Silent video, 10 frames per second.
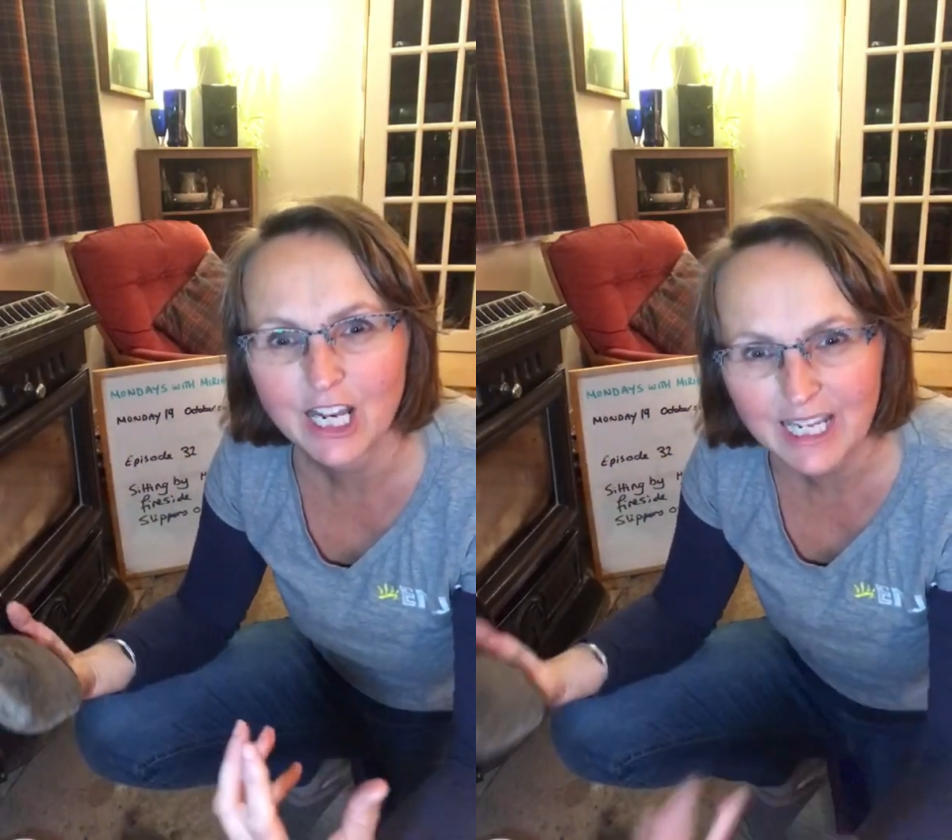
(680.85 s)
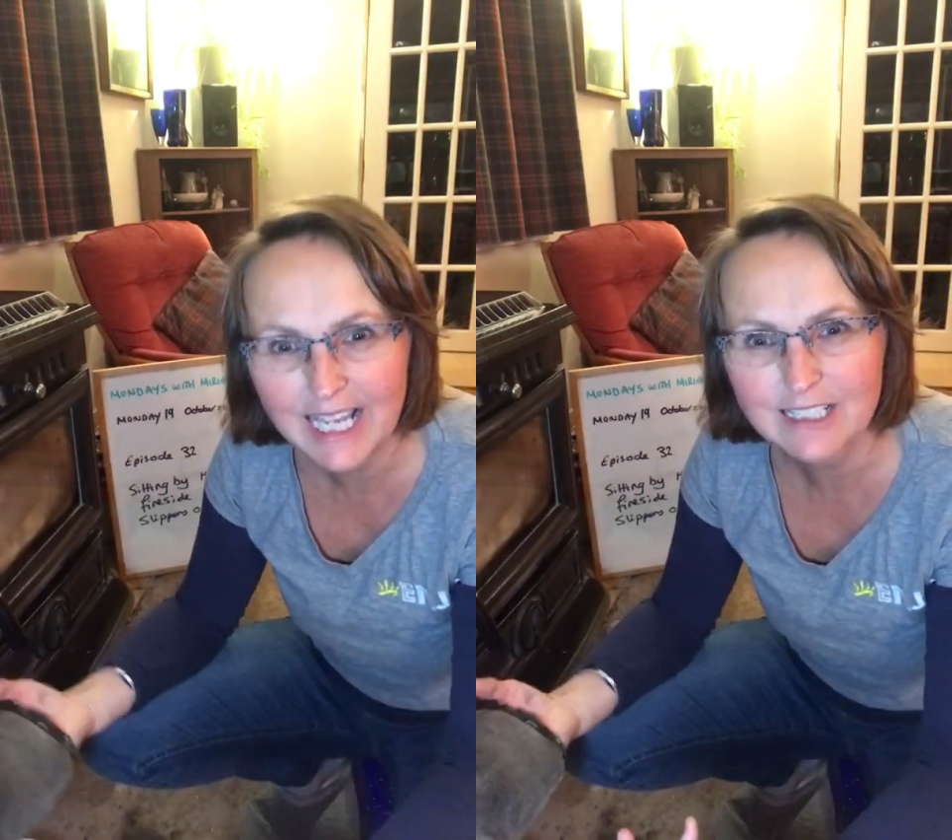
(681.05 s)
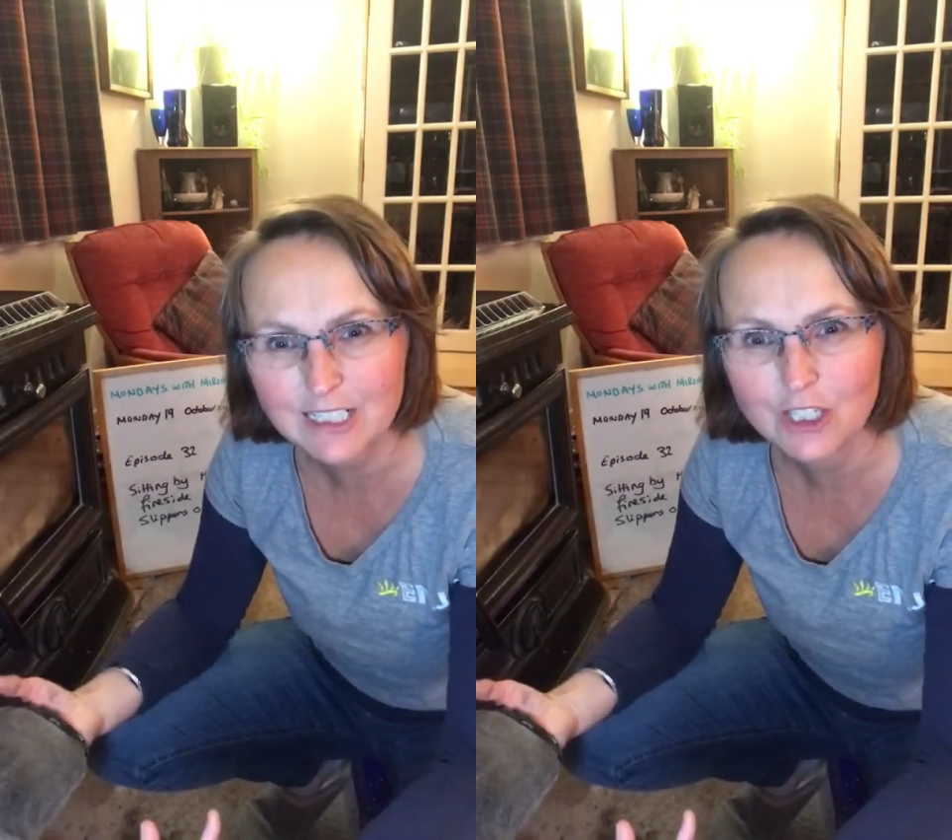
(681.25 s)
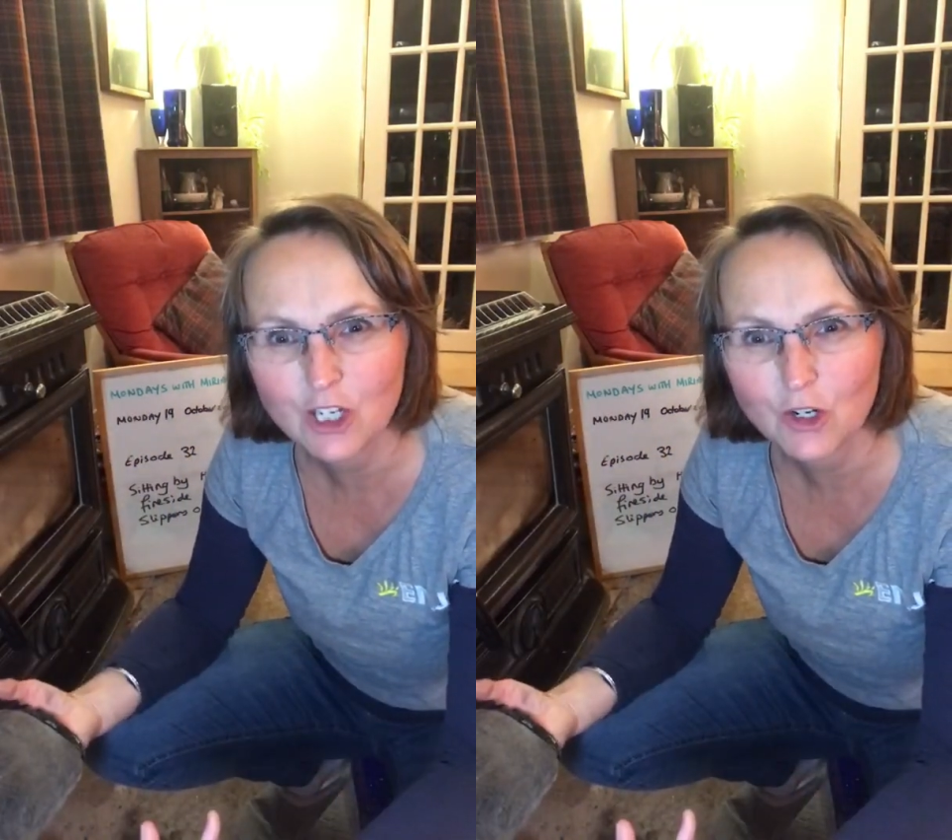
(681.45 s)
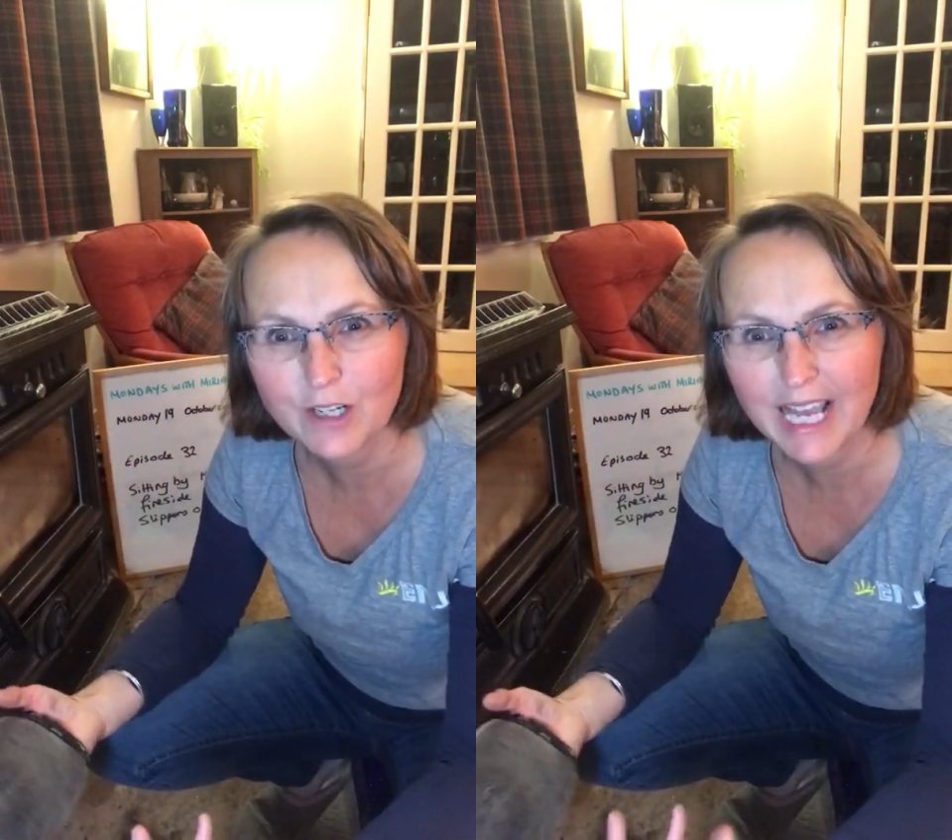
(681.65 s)
So I'm just going to spray that
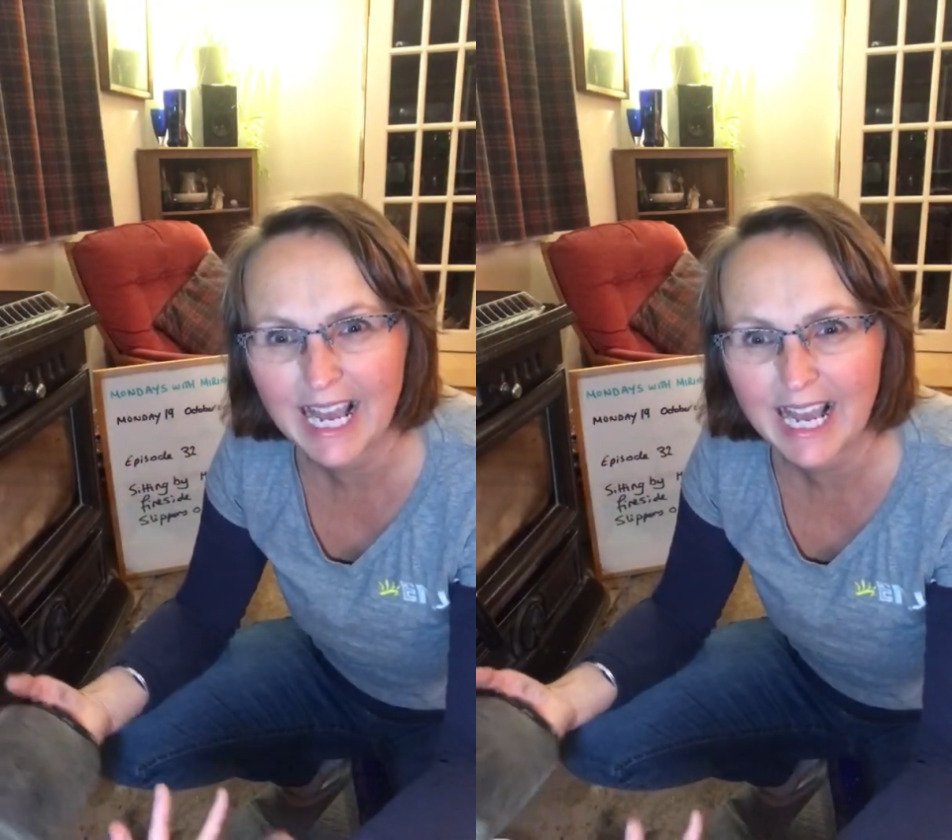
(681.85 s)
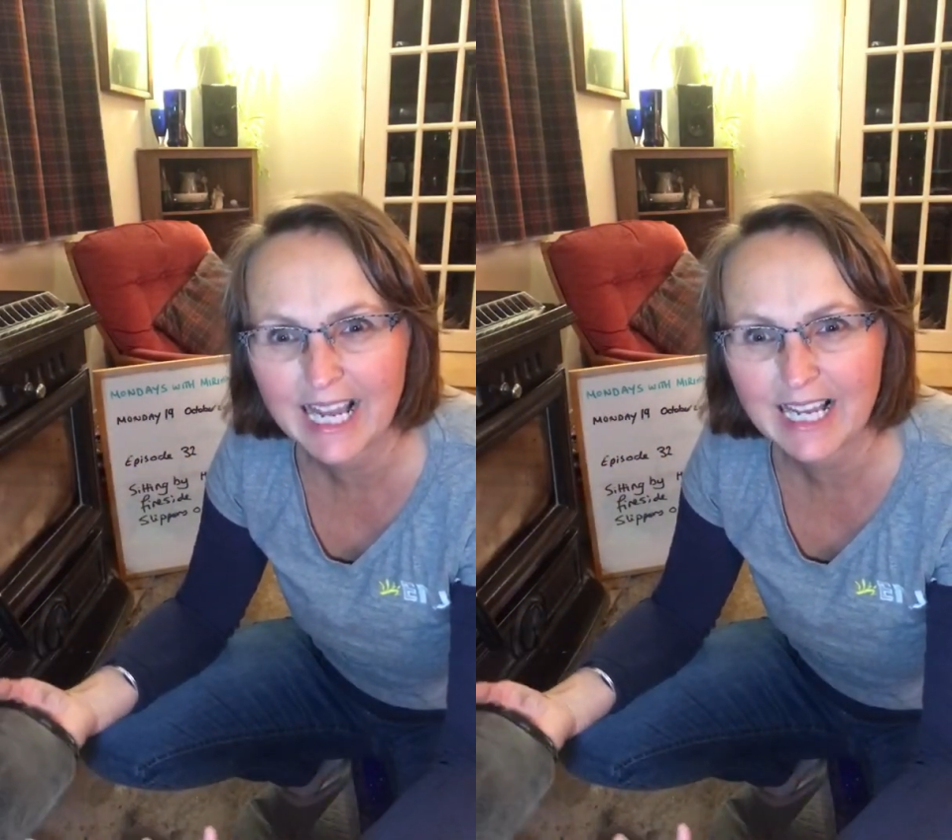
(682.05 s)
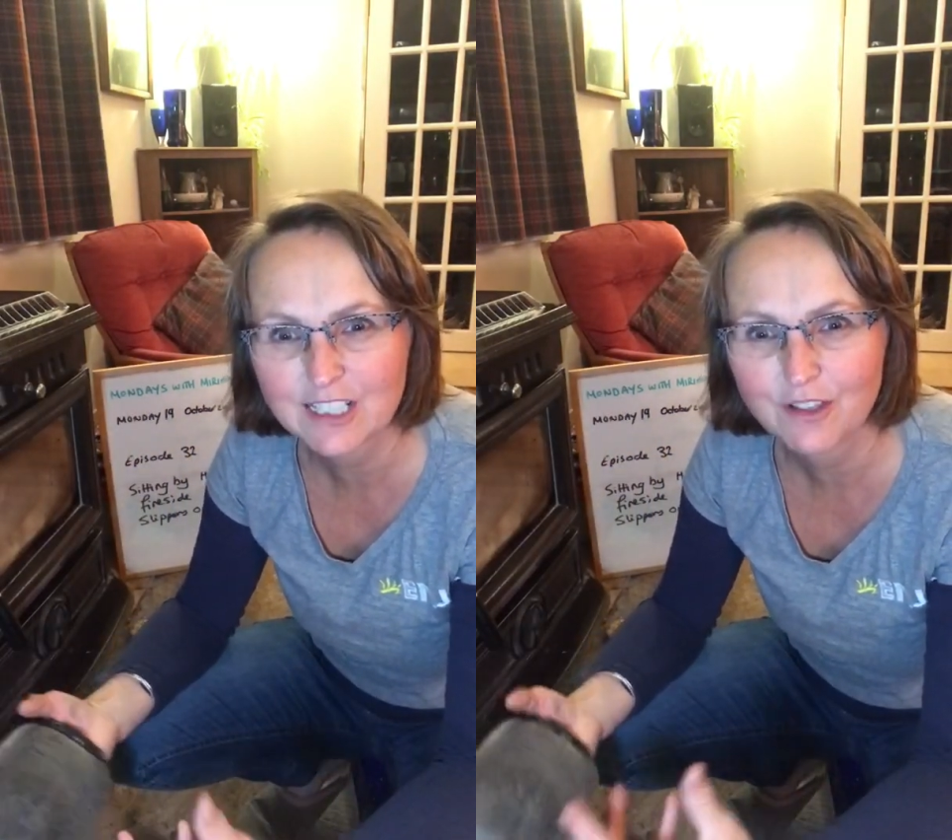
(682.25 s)
into my marble paste.